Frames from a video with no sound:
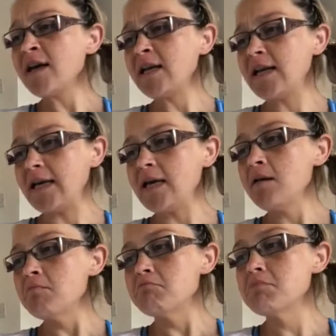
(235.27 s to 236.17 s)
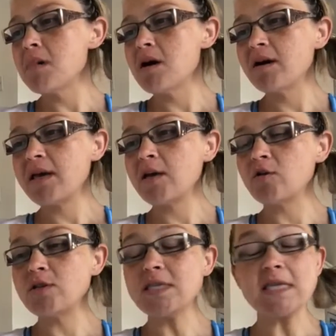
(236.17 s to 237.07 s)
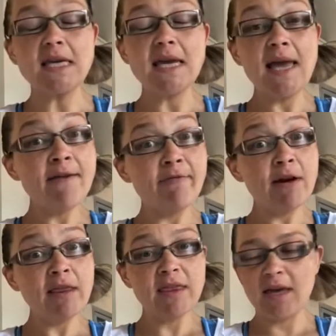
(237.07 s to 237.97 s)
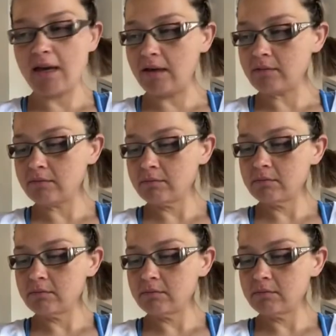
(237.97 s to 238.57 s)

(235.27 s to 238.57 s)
Finally, Monkey could see everything